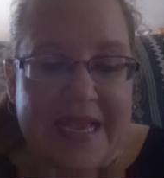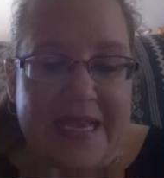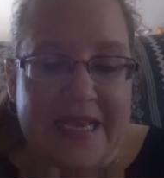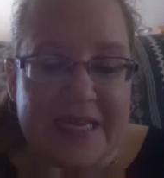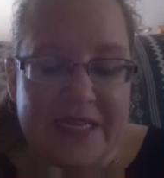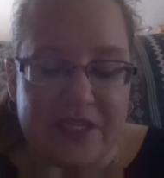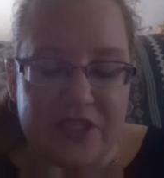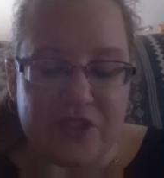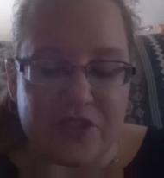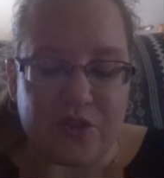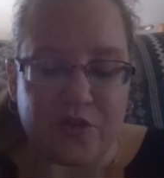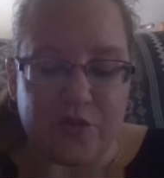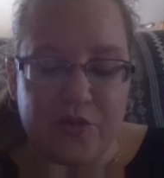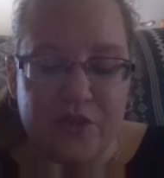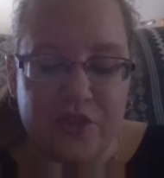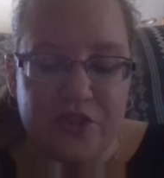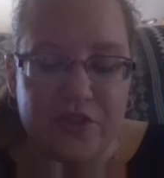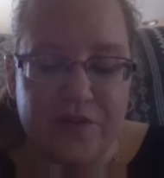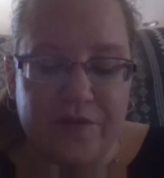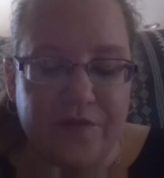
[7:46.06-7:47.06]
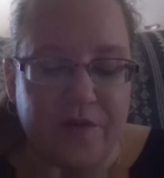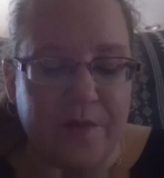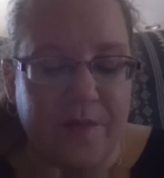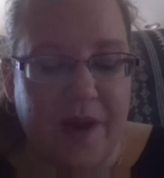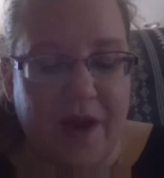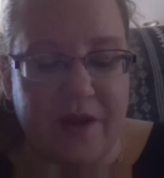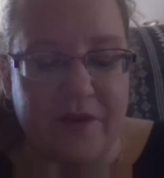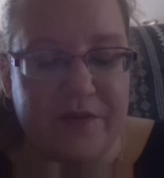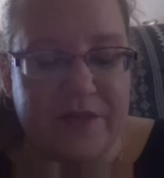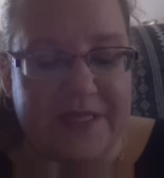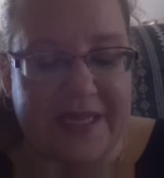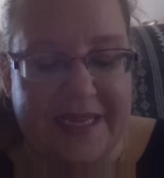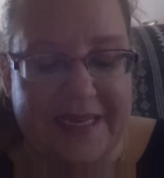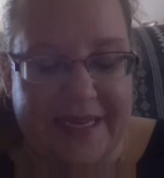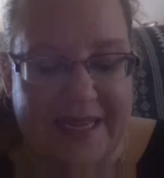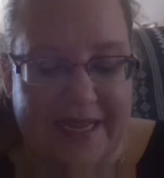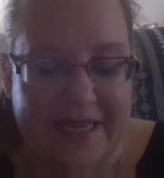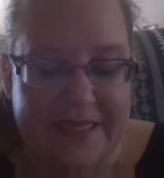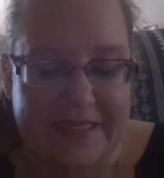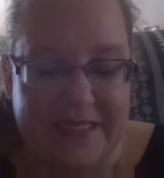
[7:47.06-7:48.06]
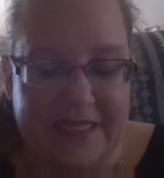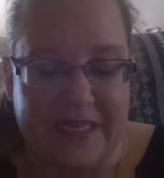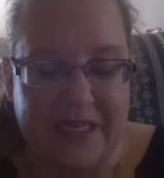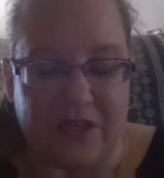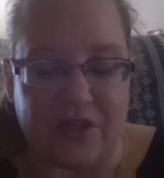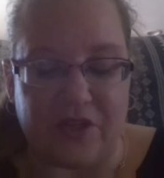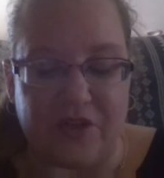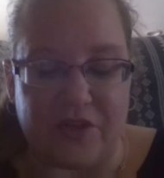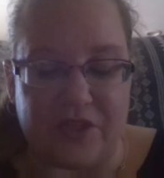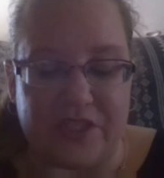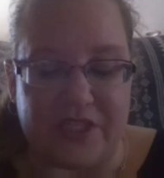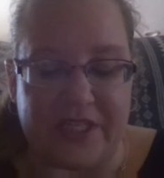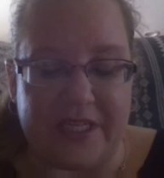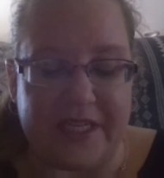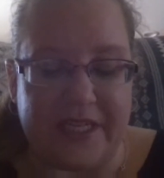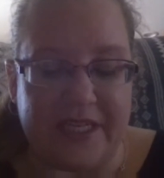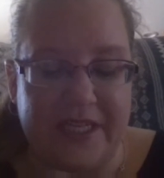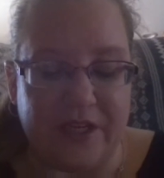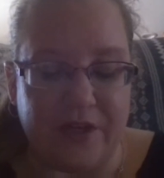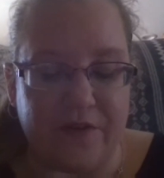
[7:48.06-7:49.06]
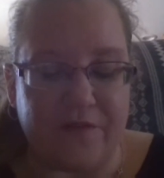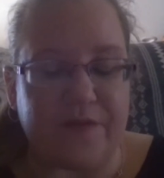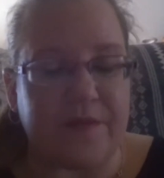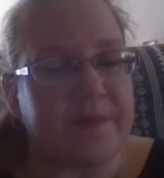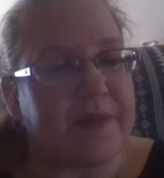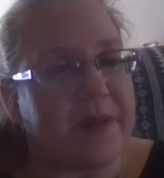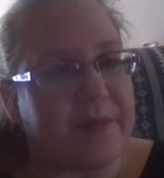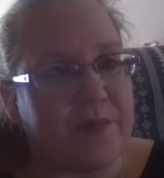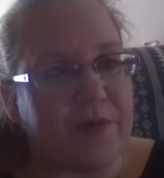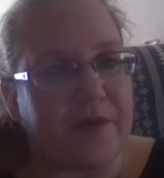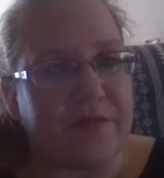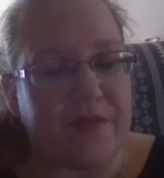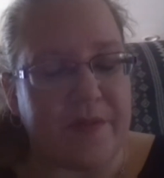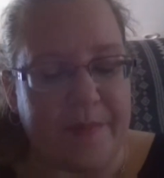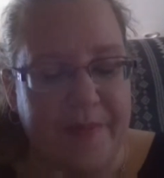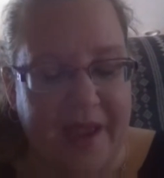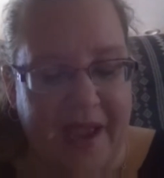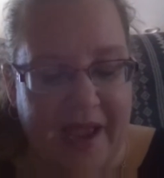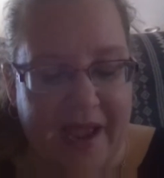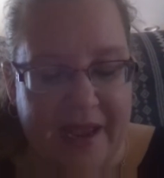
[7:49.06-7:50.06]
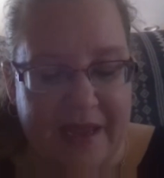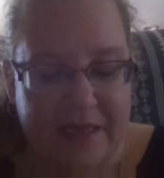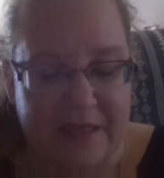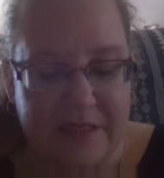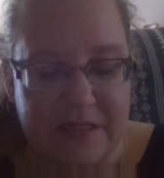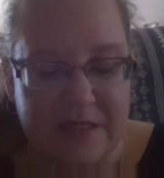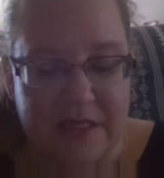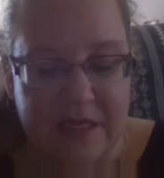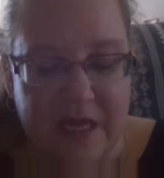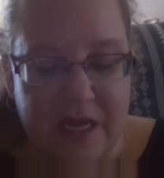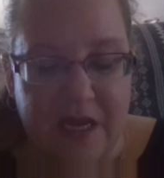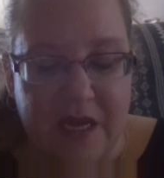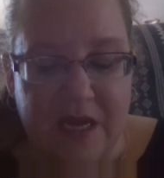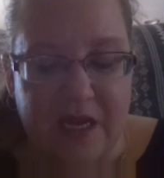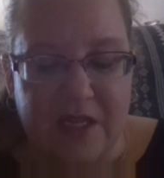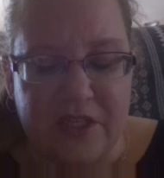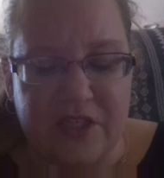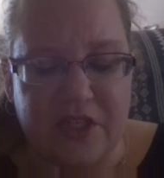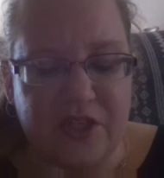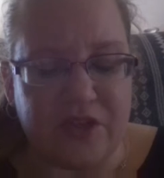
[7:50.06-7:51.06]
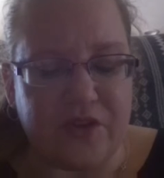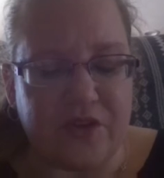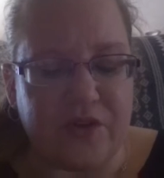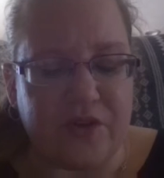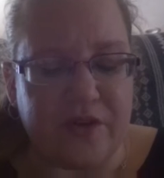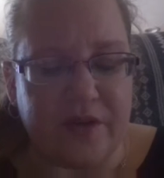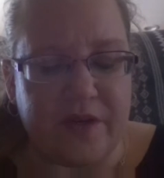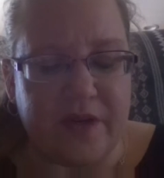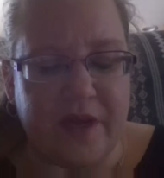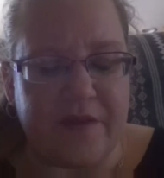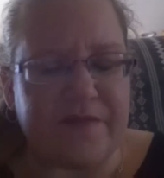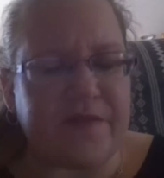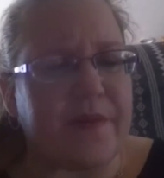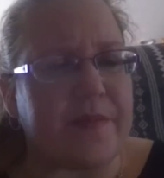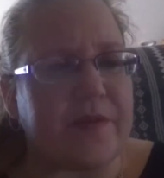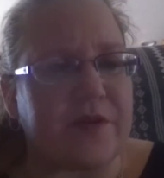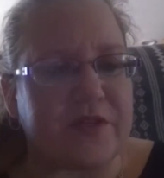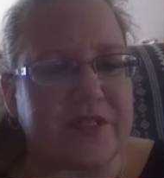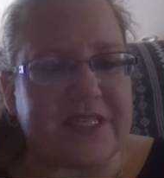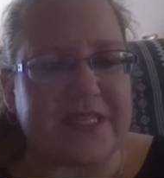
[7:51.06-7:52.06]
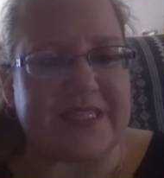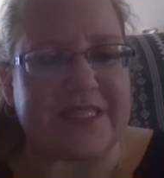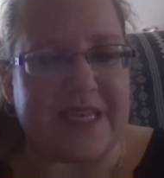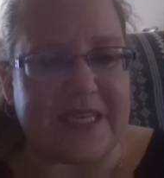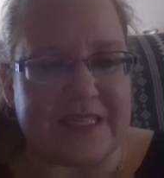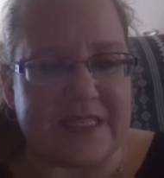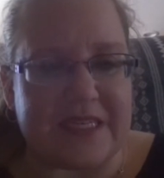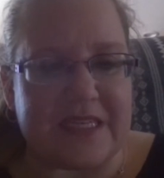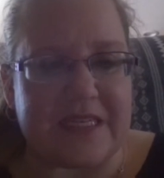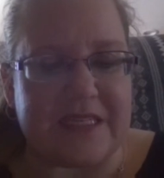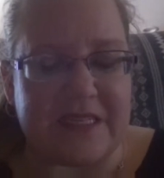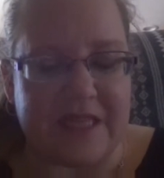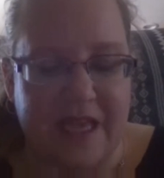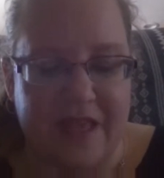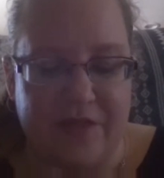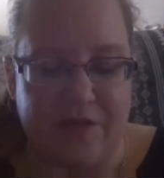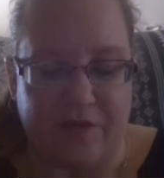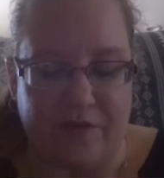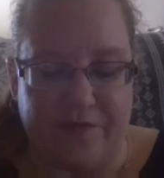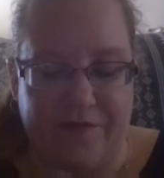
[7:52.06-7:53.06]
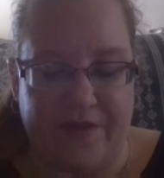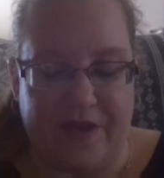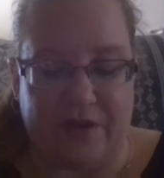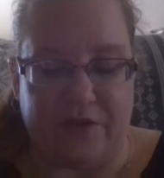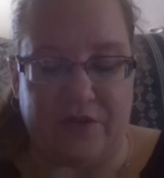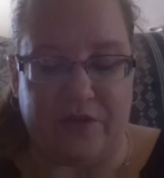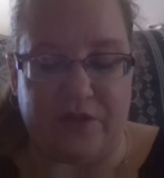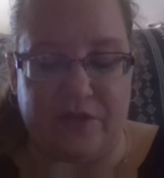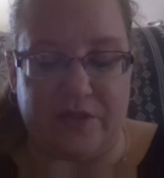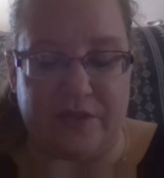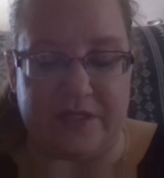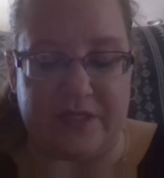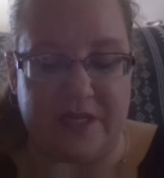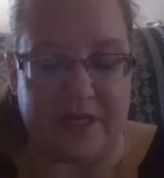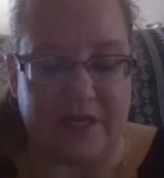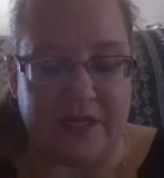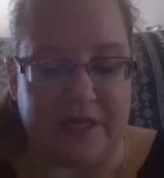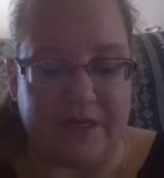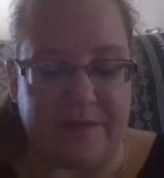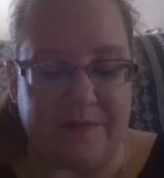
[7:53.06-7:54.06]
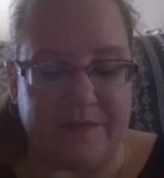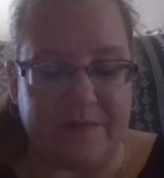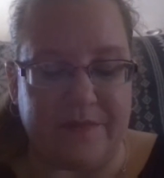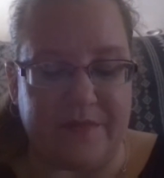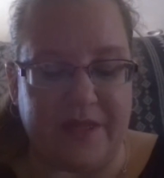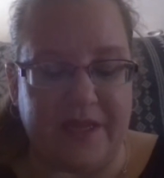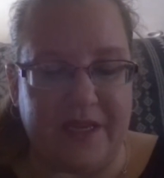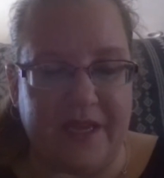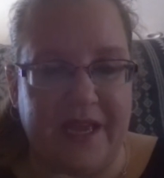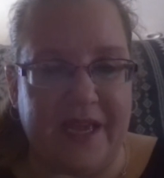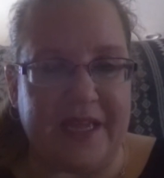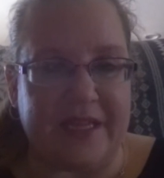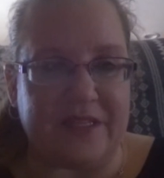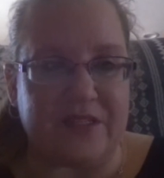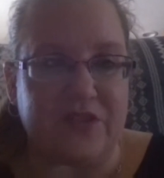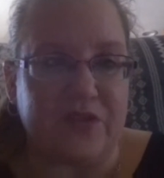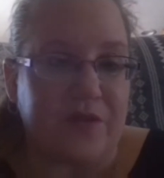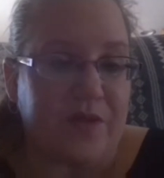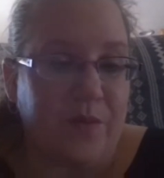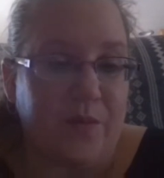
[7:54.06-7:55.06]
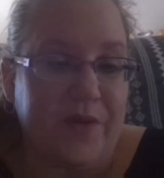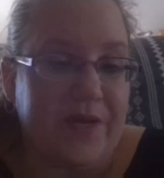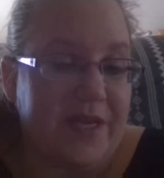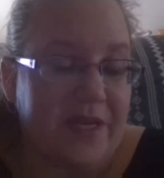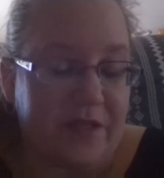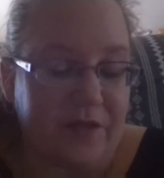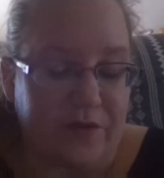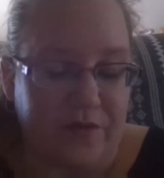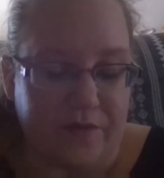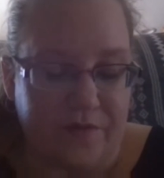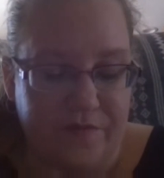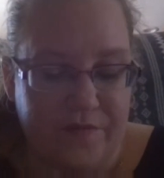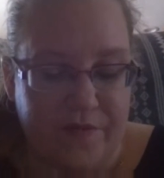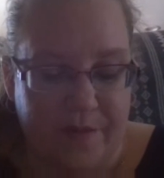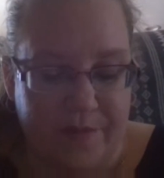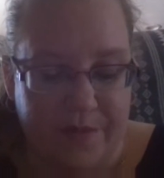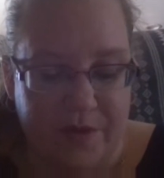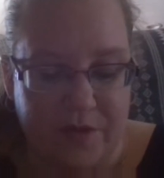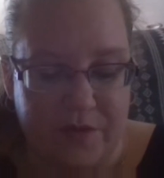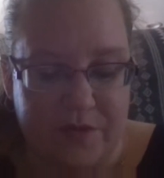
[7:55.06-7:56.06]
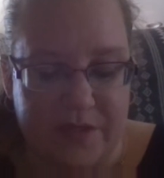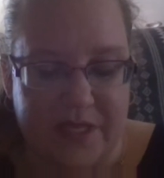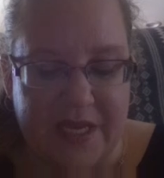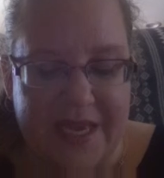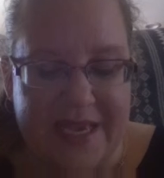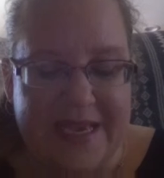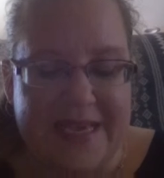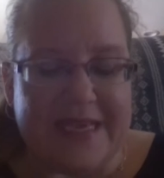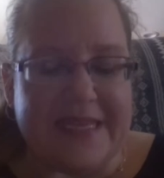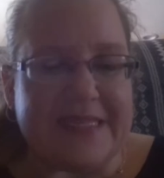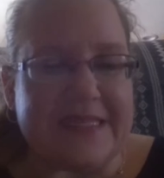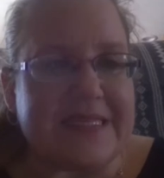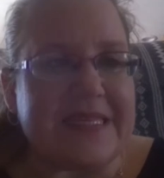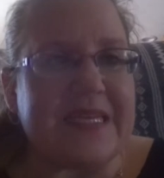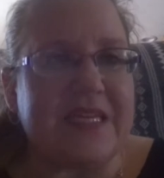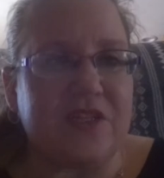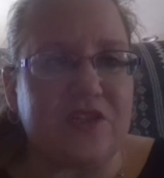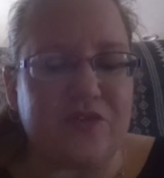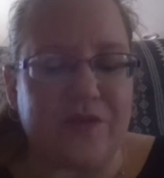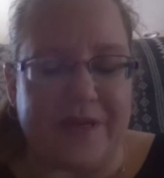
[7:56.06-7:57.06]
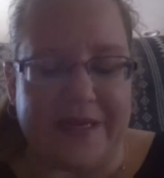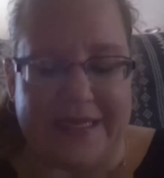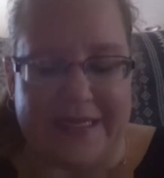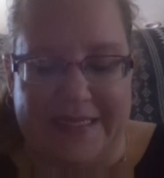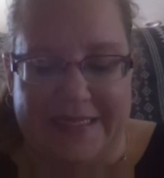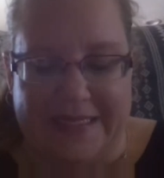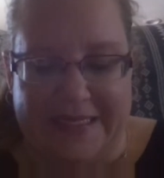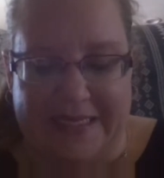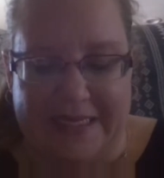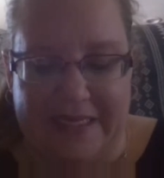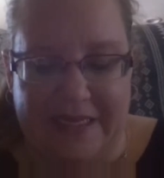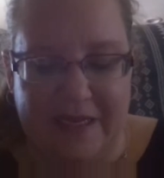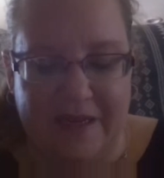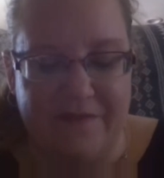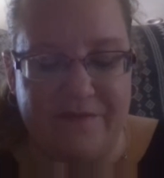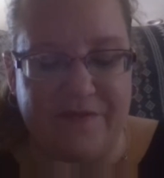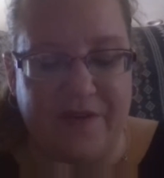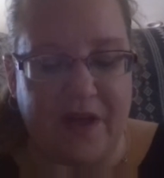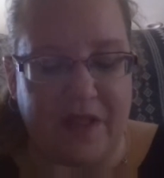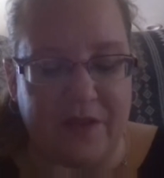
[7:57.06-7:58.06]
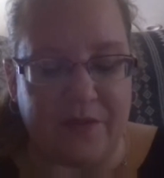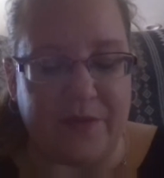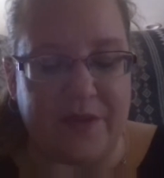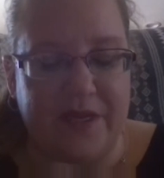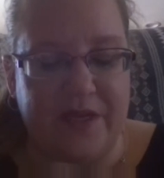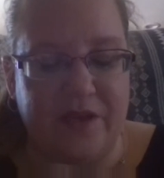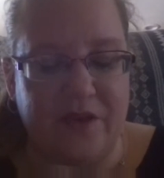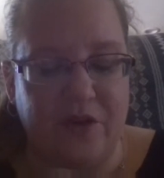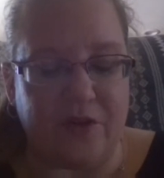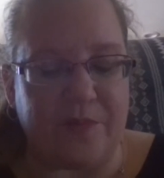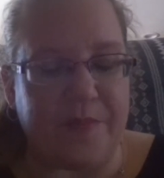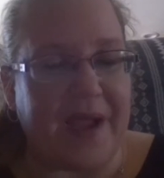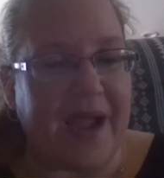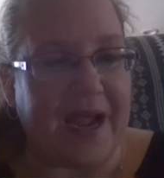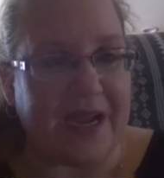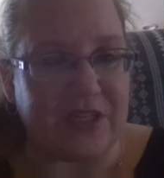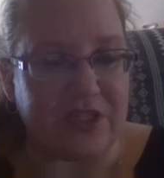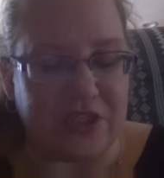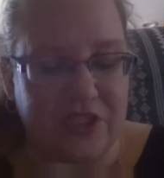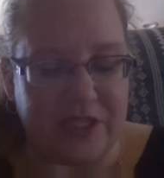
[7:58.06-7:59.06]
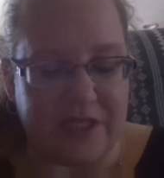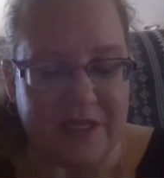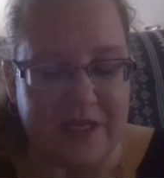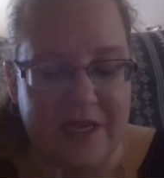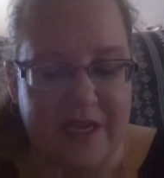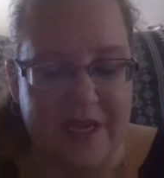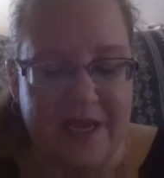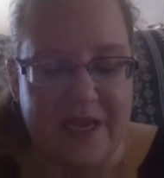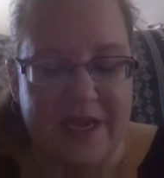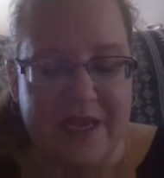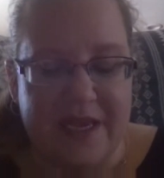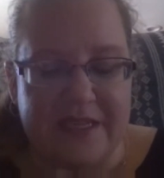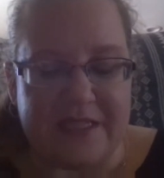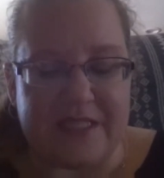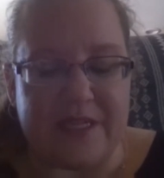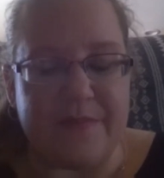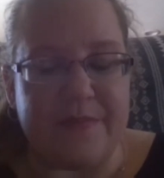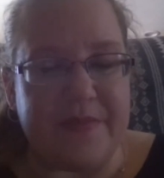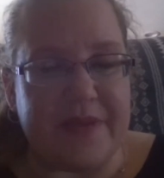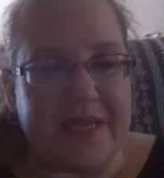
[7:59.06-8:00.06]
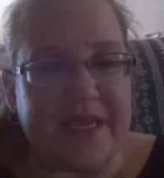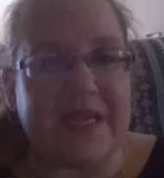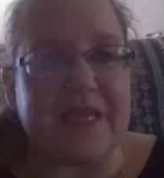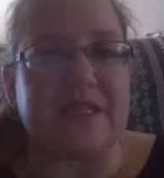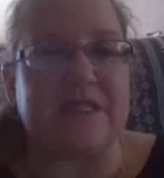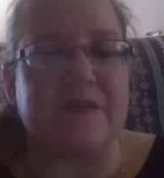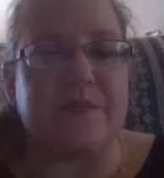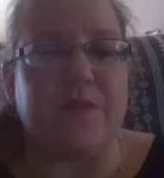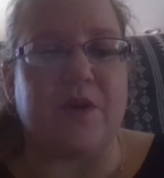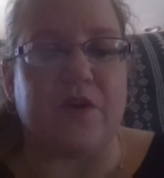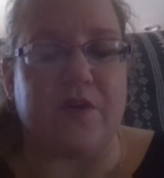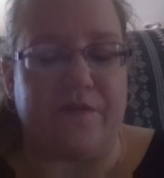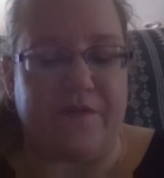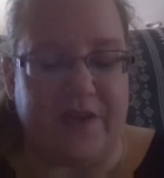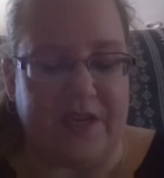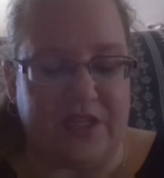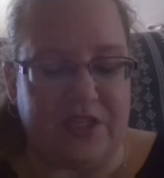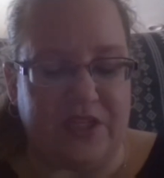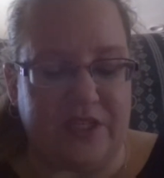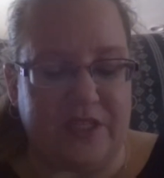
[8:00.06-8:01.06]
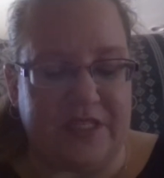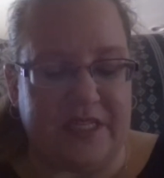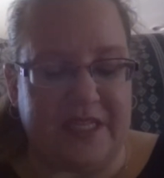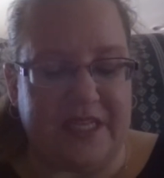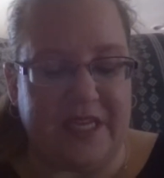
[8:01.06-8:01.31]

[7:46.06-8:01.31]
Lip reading: It is crucial for modern-day laity and clergy to hear from people of the past, to learn from their successes and their failures, and so that we can learn from those. Seeing Jarena Lee following her passion, to me, is a motivation to